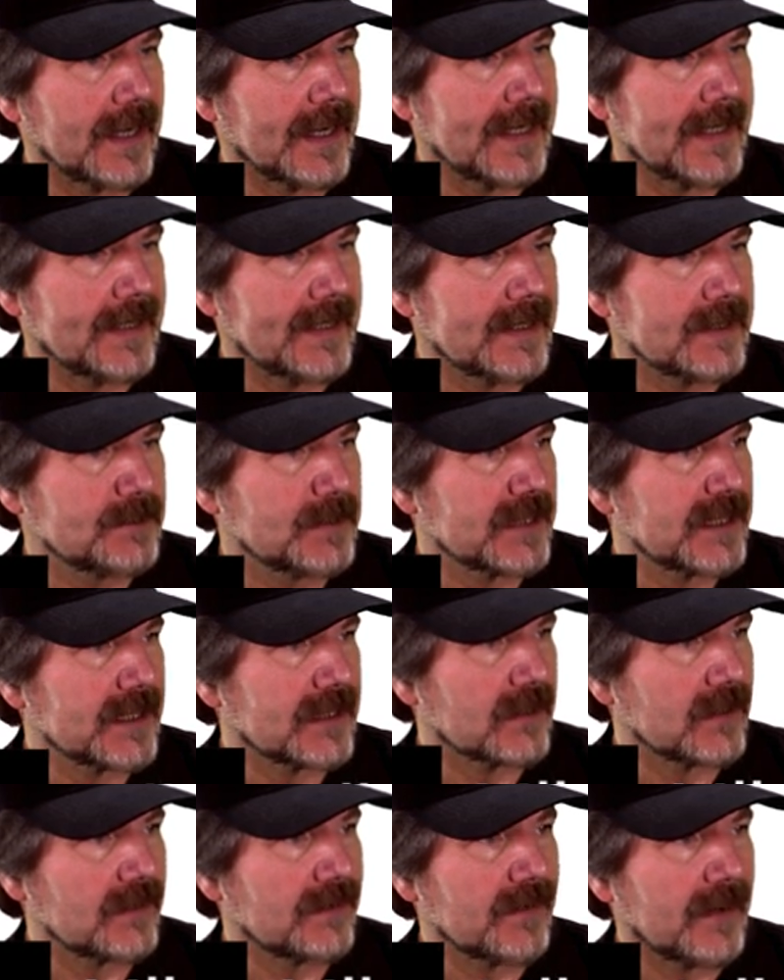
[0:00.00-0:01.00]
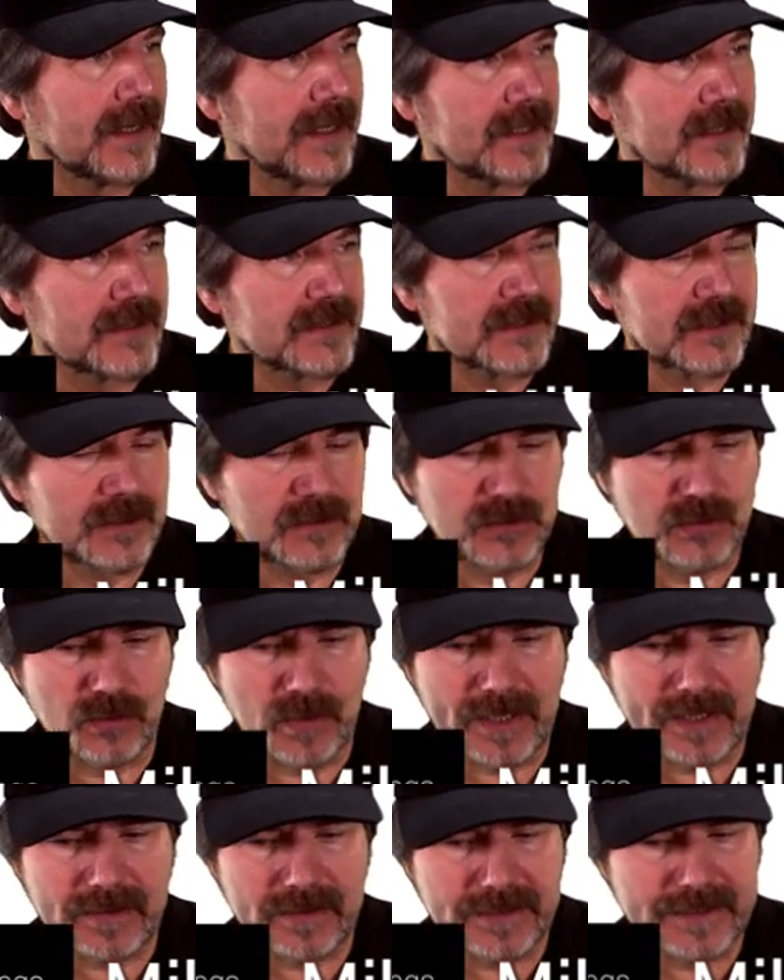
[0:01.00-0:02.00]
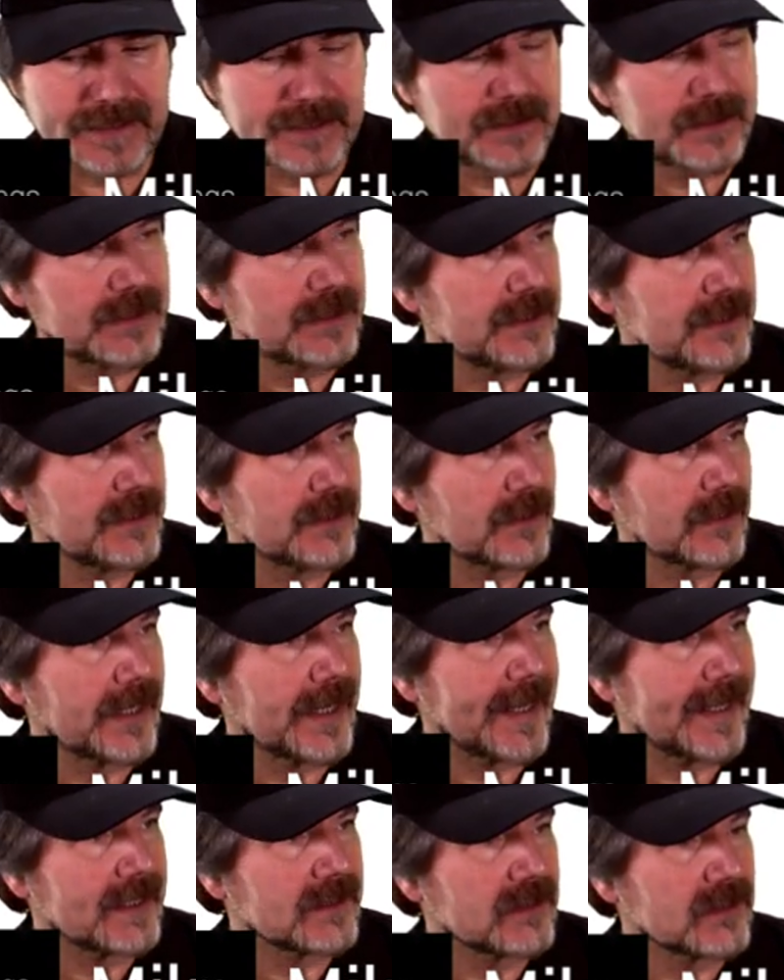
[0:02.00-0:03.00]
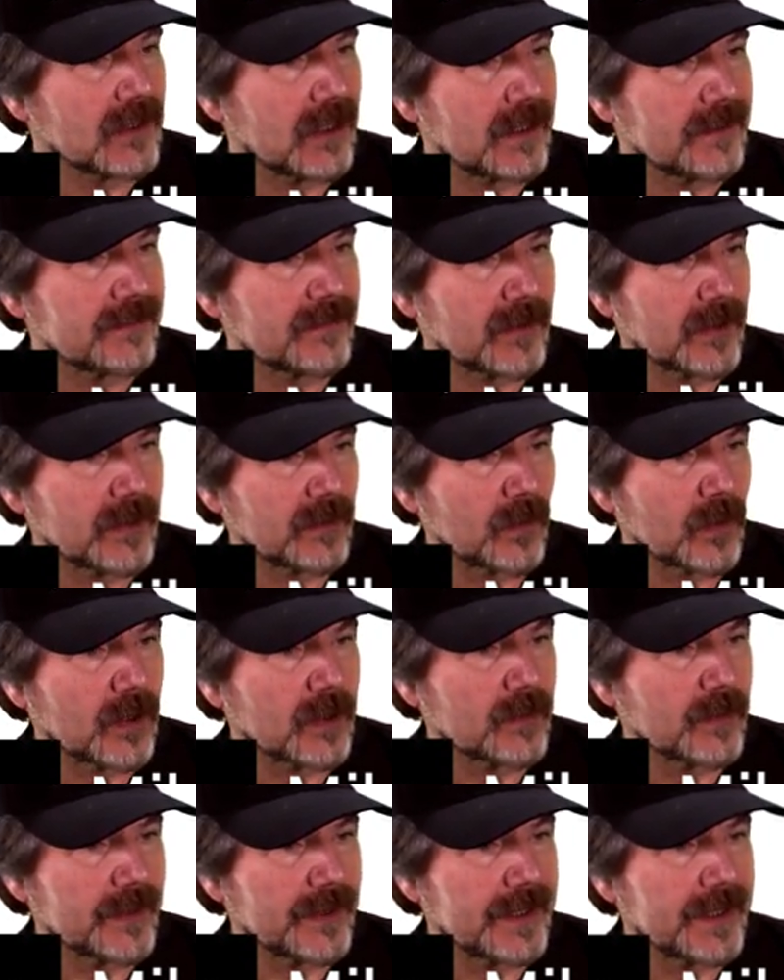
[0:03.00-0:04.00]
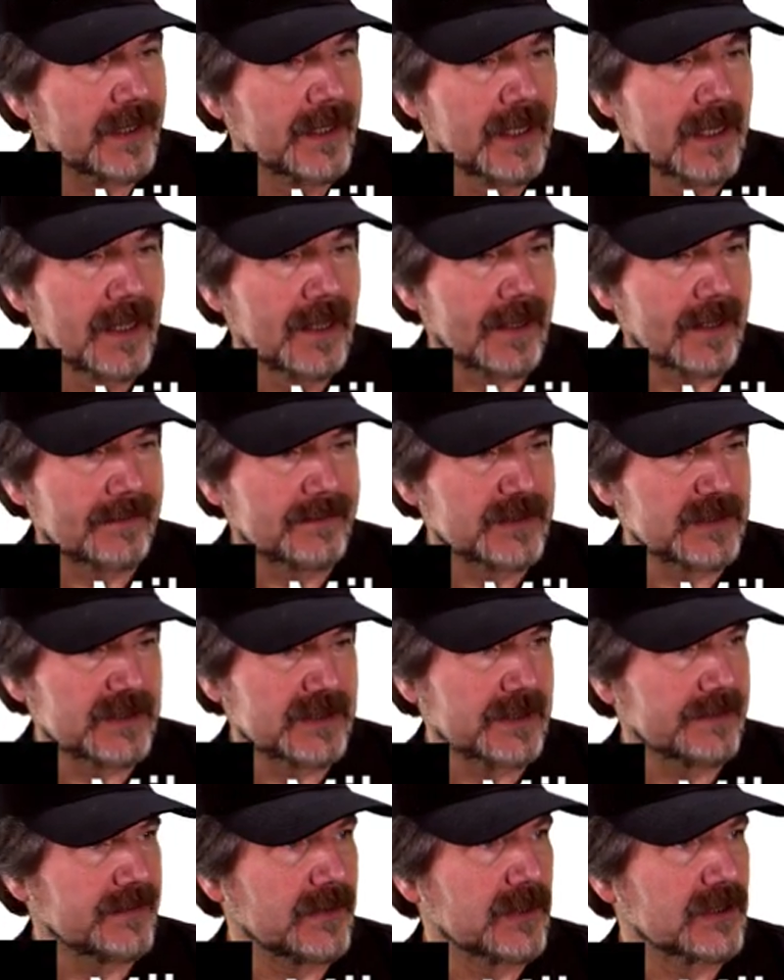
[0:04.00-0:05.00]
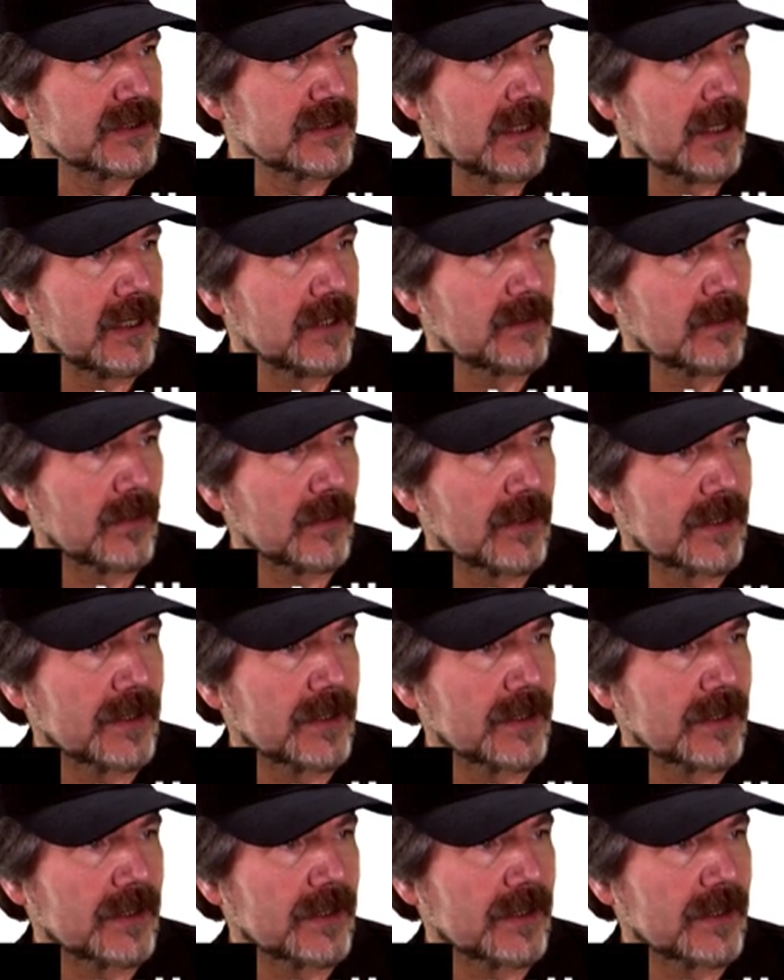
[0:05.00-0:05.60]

of these particular files, directly into your C A D software and work with it. Obviously, if you're a SolidWorks